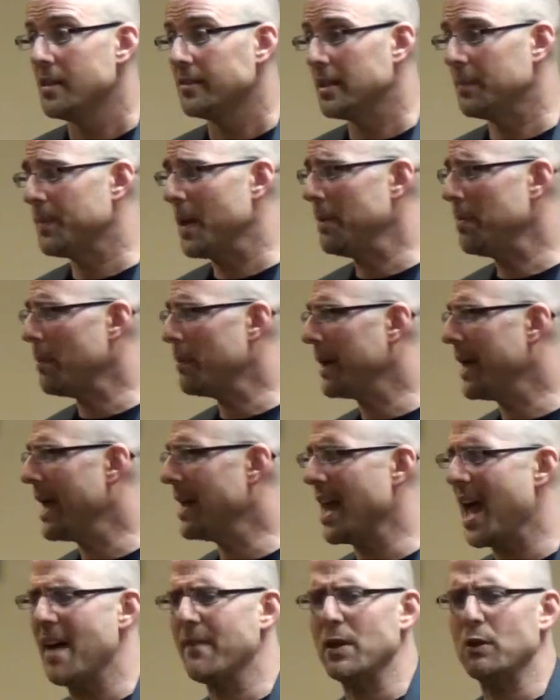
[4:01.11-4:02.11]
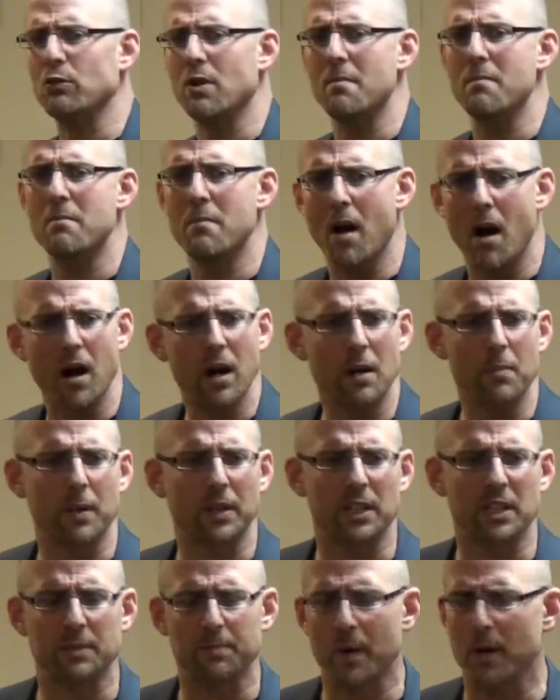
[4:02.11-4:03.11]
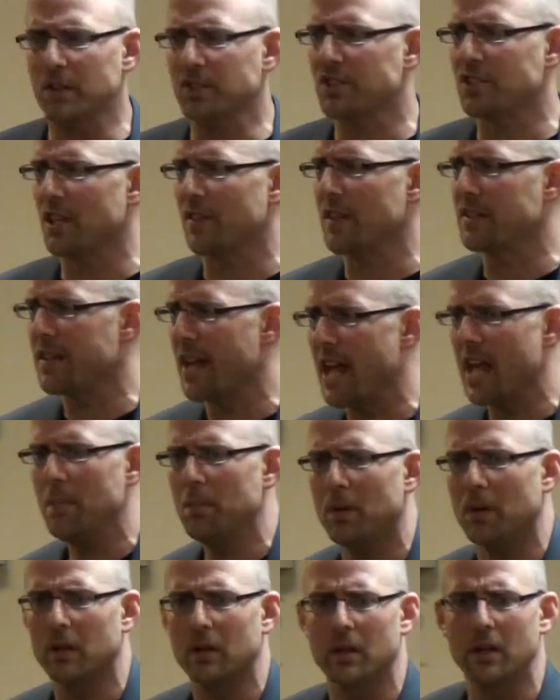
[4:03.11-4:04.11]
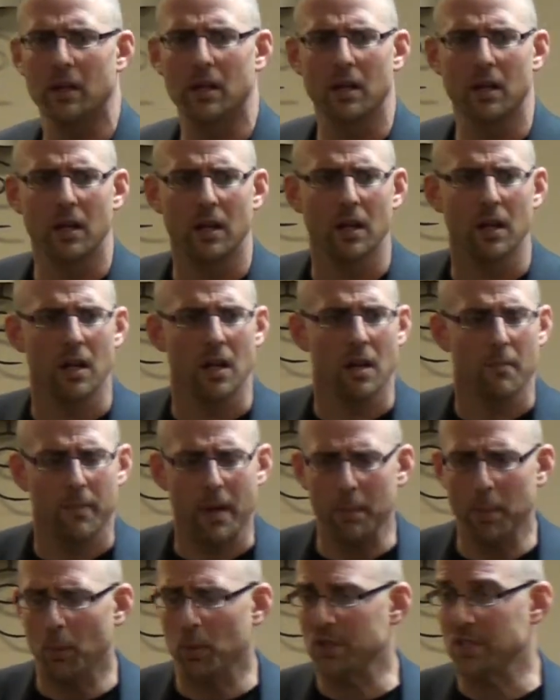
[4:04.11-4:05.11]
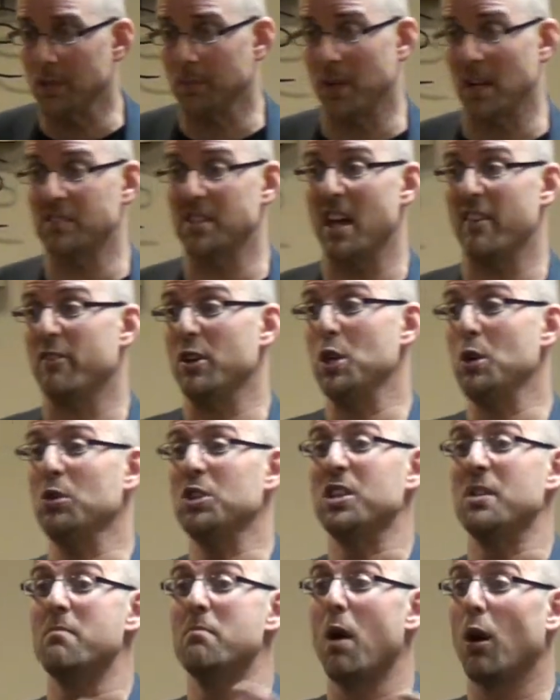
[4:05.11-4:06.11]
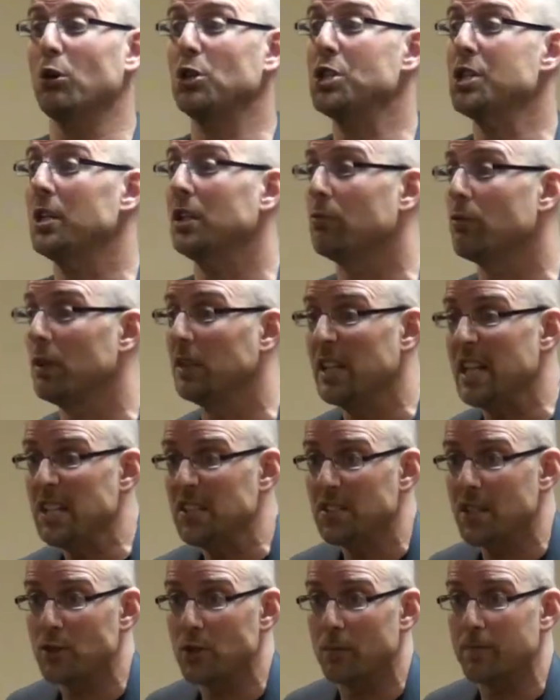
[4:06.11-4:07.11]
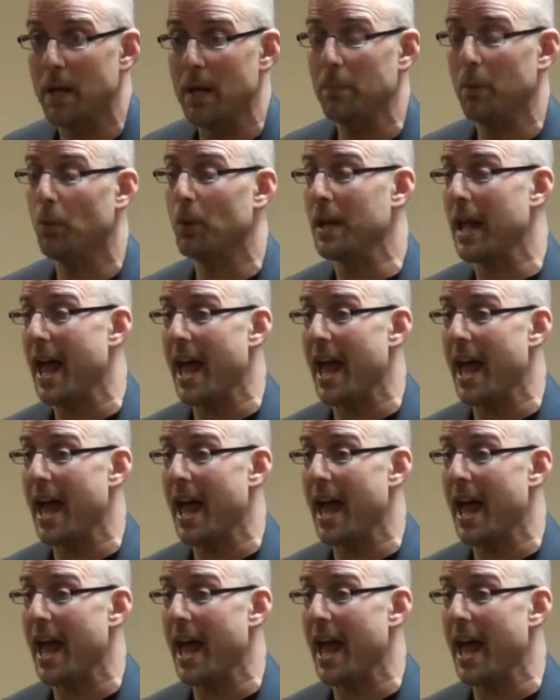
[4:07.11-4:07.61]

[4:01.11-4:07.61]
the people began having remarkable experiences on the table. People would sometimes have huge emotional releases, or people would